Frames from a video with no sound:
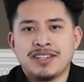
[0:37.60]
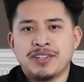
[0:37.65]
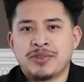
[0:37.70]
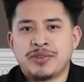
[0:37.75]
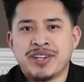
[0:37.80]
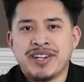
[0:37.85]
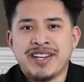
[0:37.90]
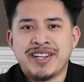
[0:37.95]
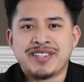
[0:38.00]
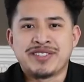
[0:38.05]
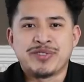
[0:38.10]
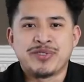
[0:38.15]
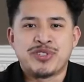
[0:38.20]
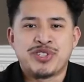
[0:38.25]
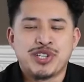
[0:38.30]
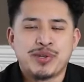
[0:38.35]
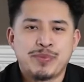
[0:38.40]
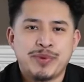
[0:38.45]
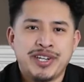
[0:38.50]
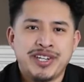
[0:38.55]
Okay, so
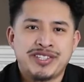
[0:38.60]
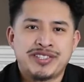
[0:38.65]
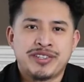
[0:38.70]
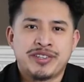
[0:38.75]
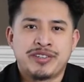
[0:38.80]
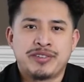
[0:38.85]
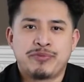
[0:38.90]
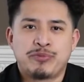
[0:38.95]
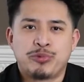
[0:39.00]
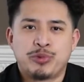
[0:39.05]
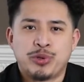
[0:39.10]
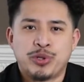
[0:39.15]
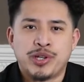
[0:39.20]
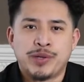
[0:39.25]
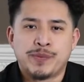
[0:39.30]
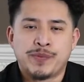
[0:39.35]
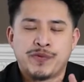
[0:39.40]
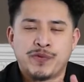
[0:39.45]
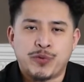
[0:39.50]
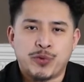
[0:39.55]
jumping into the rule
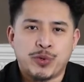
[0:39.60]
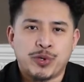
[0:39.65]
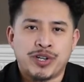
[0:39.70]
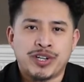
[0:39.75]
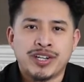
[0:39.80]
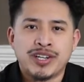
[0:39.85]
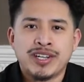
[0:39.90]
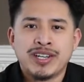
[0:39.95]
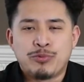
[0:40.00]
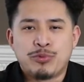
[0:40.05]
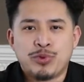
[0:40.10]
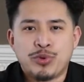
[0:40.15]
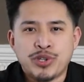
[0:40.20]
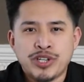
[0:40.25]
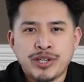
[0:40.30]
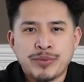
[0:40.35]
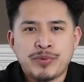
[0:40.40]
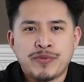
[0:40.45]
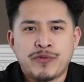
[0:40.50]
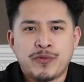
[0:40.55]
number 4. Rule
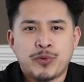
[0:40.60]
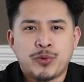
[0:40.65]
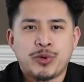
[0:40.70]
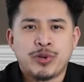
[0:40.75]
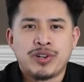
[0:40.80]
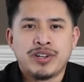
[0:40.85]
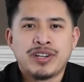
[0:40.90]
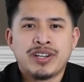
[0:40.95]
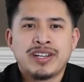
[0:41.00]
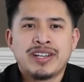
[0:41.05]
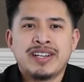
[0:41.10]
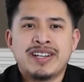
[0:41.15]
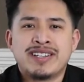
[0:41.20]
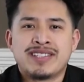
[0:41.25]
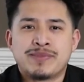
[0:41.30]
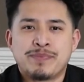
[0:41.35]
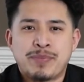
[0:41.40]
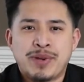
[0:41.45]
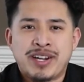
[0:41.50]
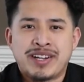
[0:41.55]
number 4
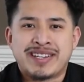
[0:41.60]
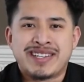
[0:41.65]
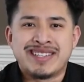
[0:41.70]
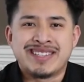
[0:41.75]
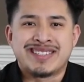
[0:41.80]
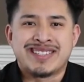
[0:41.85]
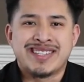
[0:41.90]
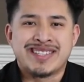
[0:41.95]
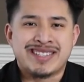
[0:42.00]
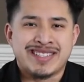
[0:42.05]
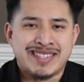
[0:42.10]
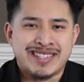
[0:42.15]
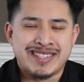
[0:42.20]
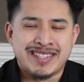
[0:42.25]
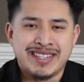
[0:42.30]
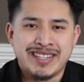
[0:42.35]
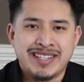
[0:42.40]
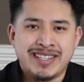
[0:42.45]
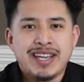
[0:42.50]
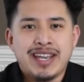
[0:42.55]
is about
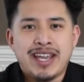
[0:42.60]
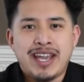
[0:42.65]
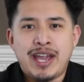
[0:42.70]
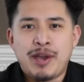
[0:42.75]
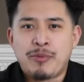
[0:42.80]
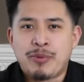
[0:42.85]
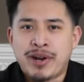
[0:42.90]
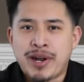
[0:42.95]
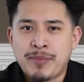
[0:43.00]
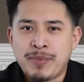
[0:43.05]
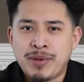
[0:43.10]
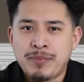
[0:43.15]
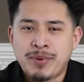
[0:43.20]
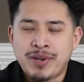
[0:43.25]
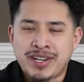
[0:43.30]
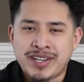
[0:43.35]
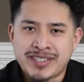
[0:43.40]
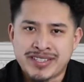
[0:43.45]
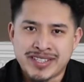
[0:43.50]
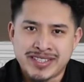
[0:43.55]
consistency. And what I mean by
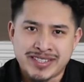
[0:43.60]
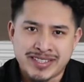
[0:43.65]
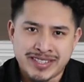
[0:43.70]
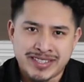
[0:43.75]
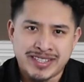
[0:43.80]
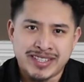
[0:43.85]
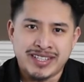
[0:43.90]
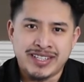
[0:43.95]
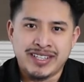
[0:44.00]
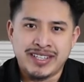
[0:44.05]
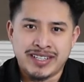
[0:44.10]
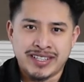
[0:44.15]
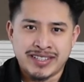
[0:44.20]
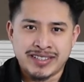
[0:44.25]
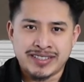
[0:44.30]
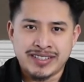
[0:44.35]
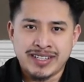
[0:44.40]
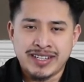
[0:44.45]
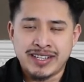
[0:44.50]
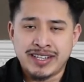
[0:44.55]
consistency
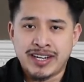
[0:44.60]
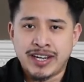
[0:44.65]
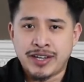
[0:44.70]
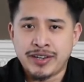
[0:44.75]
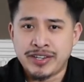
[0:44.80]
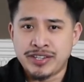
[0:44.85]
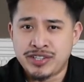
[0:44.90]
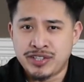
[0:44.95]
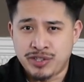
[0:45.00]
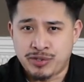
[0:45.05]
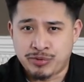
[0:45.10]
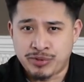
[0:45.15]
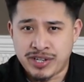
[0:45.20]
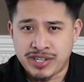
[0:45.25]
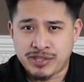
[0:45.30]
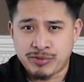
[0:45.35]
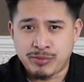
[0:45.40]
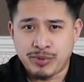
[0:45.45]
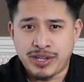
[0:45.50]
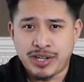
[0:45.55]
is, now that you
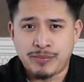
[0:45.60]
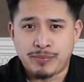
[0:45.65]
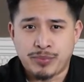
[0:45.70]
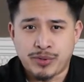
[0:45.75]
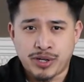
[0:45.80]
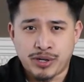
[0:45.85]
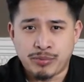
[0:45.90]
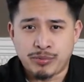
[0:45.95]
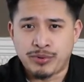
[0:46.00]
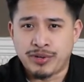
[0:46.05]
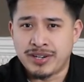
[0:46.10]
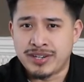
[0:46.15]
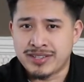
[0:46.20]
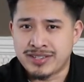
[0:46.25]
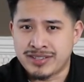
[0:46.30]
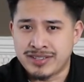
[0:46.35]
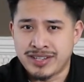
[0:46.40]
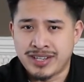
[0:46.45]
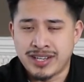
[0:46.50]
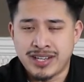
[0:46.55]
graduated barber
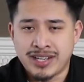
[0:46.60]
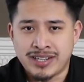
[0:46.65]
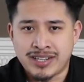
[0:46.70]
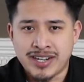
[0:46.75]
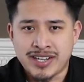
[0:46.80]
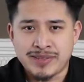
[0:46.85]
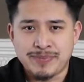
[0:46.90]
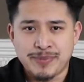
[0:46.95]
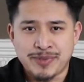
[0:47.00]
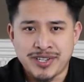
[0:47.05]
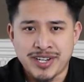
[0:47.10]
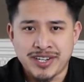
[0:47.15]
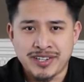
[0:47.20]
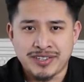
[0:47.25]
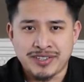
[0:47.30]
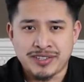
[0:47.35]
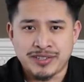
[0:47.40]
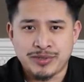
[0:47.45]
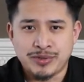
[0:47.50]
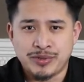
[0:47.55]
and
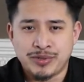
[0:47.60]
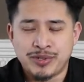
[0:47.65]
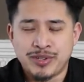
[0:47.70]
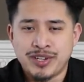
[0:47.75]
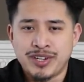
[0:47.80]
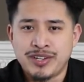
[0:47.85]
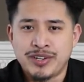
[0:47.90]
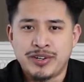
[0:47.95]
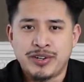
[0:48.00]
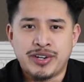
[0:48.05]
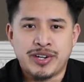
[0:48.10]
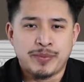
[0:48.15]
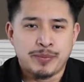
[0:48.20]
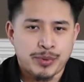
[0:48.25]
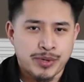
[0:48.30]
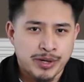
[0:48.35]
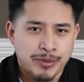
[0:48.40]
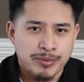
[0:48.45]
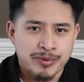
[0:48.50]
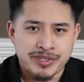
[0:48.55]
cosmetology school, you're in a
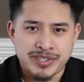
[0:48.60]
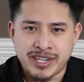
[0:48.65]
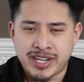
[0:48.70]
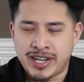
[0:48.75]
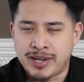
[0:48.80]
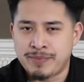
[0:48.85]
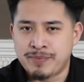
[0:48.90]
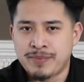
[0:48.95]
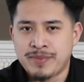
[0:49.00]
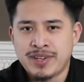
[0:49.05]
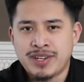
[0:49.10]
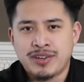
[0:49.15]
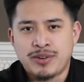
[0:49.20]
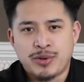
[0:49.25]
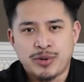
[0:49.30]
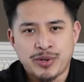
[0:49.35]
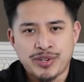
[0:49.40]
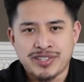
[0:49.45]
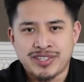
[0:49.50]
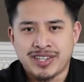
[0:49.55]
barber shop
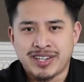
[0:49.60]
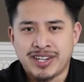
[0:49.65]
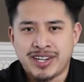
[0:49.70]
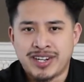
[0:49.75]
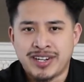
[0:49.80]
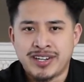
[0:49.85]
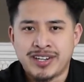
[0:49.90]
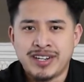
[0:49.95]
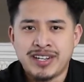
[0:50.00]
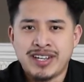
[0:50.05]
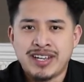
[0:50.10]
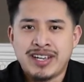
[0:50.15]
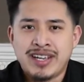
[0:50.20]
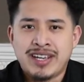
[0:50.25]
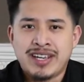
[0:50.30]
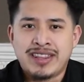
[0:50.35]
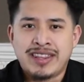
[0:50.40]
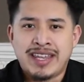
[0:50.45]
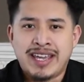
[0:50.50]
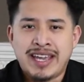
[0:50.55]
or salon,
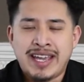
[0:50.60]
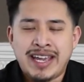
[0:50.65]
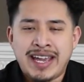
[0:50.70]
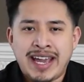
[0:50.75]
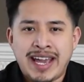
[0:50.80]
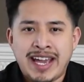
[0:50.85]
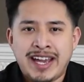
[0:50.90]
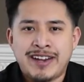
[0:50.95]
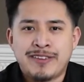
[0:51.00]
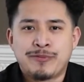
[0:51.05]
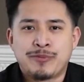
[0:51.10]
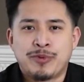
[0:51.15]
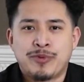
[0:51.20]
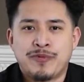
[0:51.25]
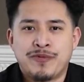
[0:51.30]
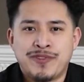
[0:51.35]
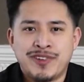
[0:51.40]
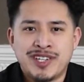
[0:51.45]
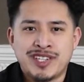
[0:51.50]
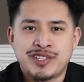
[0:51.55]
they have
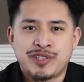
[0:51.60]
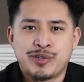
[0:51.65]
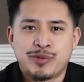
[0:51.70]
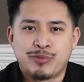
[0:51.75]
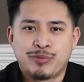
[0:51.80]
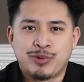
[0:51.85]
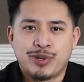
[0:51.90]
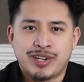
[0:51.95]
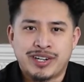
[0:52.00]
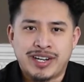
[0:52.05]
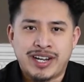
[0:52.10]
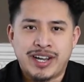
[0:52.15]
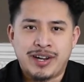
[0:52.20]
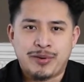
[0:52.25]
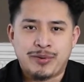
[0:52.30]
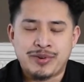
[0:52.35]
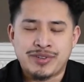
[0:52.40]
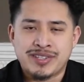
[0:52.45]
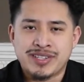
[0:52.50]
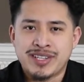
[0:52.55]
professional work
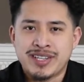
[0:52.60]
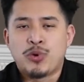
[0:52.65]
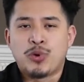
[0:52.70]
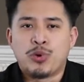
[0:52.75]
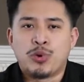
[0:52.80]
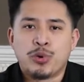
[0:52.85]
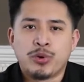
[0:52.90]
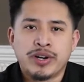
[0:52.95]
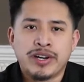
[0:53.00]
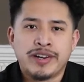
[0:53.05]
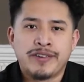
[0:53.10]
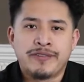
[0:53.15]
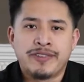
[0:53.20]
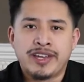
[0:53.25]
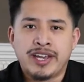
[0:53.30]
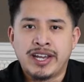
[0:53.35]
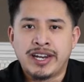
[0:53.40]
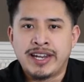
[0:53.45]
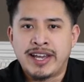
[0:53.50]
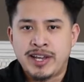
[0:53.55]
hours. Or if
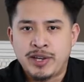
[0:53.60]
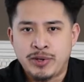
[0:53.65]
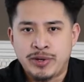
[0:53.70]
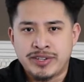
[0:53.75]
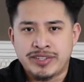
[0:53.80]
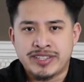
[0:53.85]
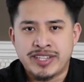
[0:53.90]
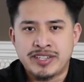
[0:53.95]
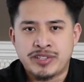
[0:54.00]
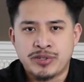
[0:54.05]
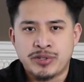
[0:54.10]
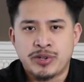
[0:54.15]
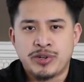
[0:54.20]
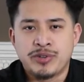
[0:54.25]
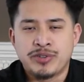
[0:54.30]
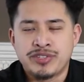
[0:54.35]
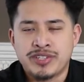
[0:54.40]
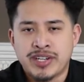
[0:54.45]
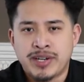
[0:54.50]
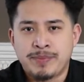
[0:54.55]
they allow you to set your
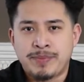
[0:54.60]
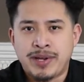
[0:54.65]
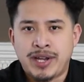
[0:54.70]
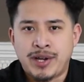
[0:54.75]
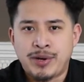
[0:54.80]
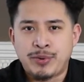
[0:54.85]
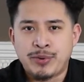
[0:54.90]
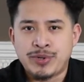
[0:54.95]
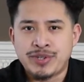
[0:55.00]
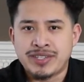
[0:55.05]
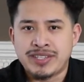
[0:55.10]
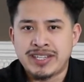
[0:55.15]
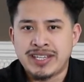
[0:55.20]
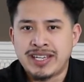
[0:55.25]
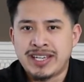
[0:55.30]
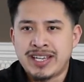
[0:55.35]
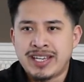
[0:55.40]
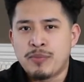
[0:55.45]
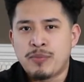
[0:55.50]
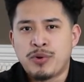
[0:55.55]
own shop hours,
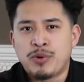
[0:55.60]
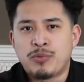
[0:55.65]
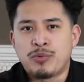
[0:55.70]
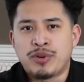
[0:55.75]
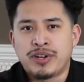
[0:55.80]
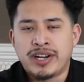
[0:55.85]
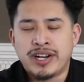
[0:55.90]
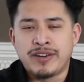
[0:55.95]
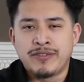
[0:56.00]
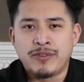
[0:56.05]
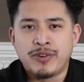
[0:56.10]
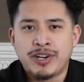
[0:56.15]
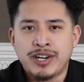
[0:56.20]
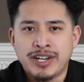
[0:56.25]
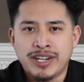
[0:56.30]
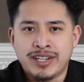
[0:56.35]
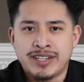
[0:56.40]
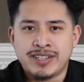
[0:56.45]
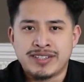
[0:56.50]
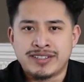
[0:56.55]
but whatever it
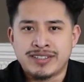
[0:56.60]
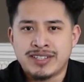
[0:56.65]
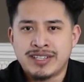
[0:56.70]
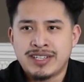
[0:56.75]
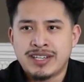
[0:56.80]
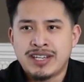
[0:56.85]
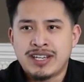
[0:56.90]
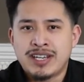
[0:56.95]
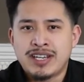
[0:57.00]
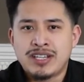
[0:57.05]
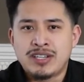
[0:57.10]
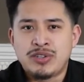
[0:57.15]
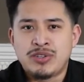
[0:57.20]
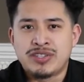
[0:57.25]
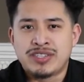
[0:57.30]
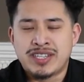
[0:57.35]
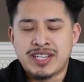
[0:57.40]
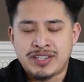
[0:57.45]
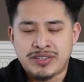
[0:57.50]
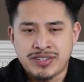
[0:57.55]
is, you
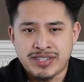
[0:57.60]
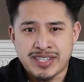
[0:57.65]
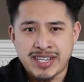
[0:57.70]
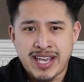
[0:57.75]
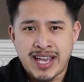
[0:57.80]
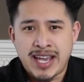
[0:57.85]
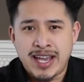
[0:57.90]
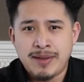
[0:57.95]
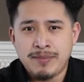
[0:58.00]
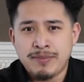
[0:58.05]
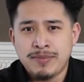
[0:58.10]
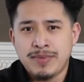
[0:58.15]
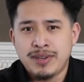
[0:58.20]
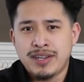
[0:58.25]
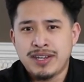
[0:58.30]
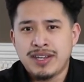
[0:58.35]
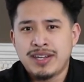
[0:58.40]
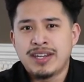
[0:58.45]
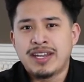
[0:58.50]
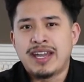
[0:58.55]
set your time
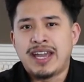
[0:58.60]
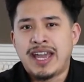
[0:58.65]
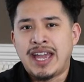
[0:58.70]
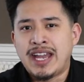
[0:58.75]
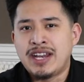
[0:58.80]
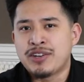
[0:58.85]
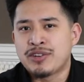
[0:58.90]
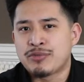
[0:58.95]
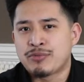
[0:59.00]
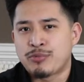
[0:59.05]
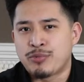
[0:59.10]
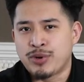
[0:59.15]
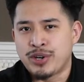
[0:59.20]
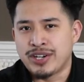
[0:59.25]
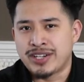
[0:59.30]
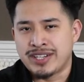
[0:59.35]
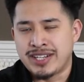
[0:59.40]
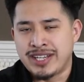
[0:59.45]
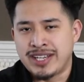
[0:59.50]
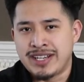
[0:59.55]
and your
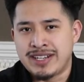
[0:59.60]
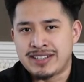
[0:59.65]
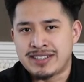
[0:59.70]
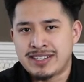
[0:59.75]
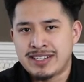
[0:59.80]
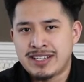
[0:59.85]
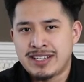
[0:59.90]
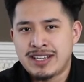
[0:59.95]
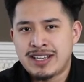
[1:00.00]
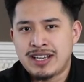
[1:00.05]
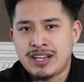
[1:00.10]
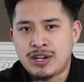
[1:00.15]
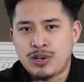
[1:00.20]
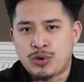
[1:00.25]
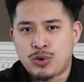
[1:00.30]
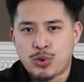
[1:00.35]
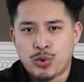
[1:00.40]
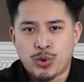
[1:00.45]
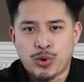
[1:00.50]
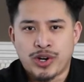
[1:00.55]
work days
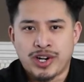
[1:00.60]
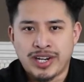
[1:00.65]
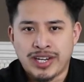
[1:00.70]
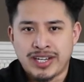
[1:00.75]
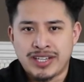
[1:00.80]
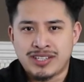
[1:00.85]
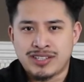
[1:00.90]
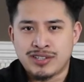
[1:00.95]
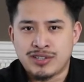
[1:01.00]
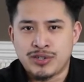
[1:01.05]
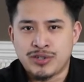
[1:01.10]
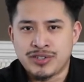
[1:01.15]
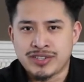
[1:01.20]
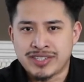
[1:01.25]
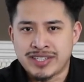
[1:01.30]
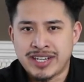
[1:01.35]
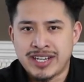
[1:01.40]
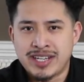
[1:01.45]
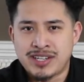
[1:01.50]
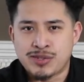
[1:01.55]
accordingly to your
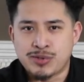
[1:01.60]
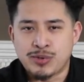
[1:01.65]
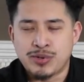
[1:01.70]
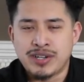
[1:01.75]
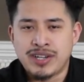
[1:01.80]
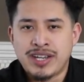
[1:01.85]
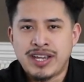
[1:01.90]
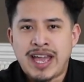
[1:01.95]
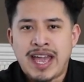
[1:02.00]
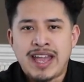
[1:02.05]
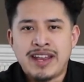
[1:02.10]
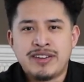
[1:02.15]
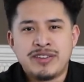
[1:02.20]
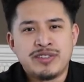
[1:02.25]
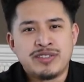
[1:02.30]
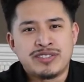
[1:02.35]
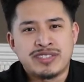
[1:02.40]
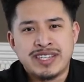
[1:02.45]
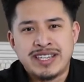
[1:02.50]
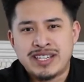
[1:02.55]
schedule, and
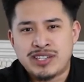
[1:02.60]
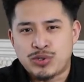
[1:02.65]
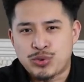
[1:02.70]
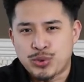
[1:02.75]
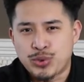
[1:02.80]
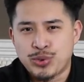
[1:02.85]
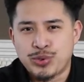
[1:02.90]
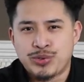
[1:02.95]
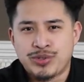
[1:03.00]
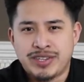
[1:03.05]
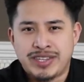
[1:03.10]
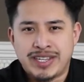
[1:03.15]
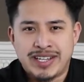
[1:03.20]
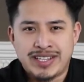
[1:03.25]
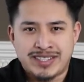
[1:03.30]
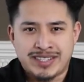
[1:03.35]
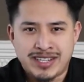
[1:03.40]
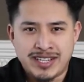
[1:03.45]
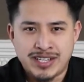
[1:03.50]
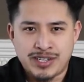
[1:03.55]
you stay true to
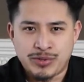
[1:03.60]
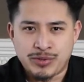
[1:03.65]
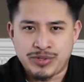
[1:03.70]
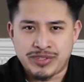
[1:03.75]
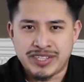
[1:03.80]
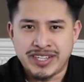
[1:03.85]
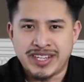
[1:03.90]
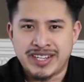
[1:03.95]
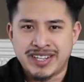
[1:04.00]
that schedule. Stay